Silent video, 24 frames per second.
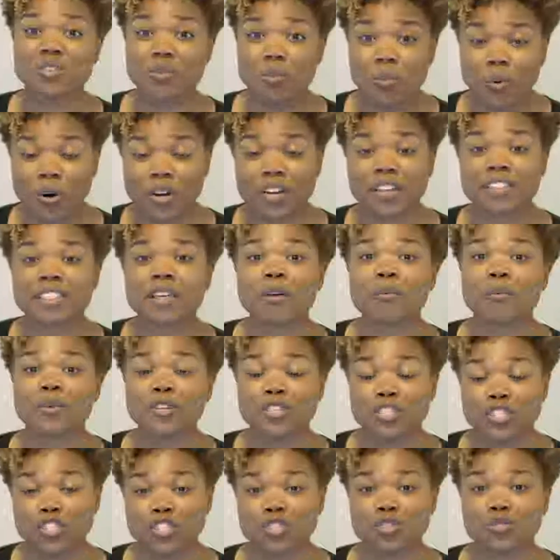the work that we
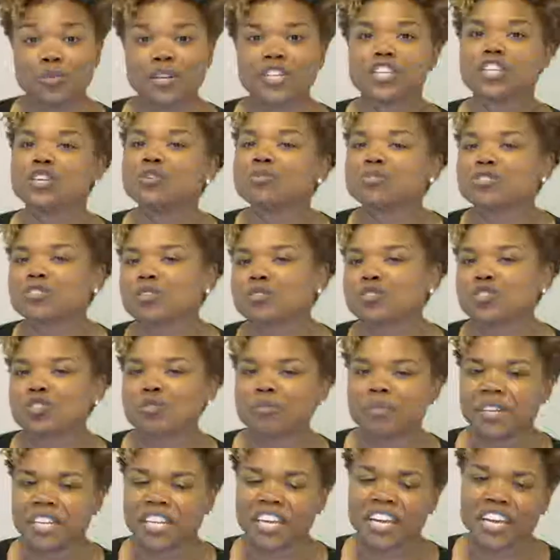do and use social
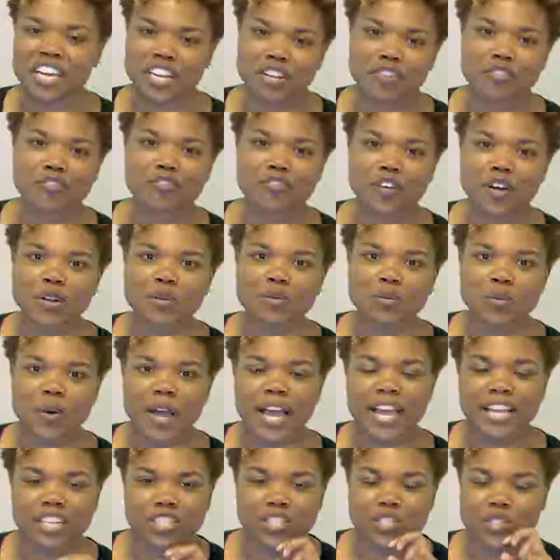media in a fun
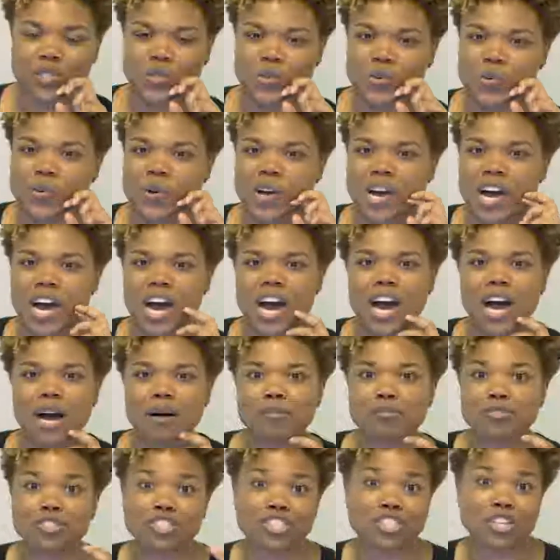way to
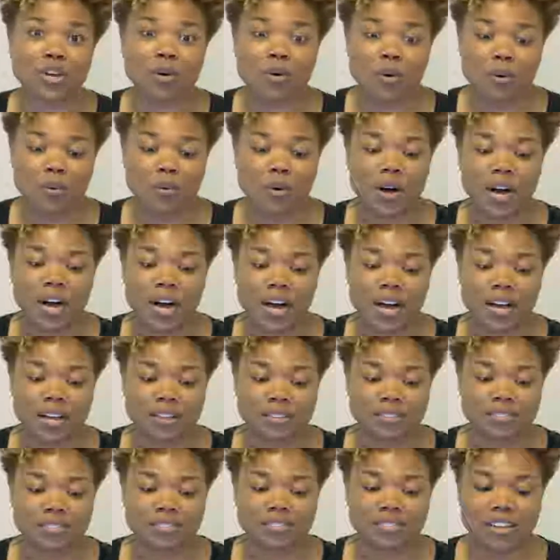show
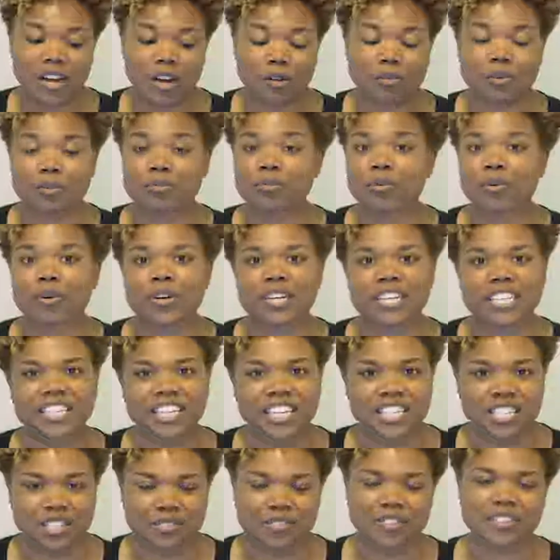our report in
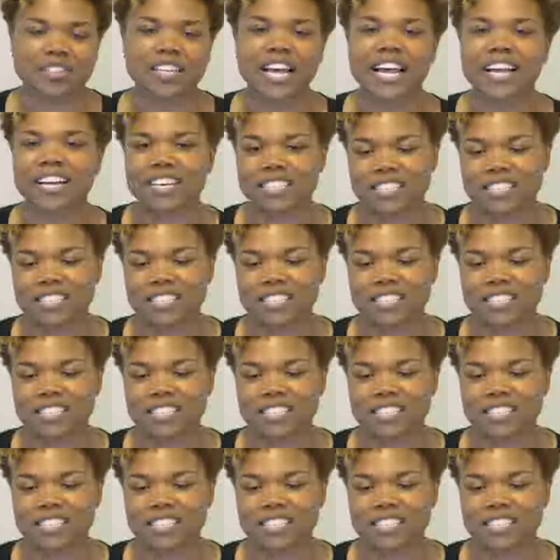a different light.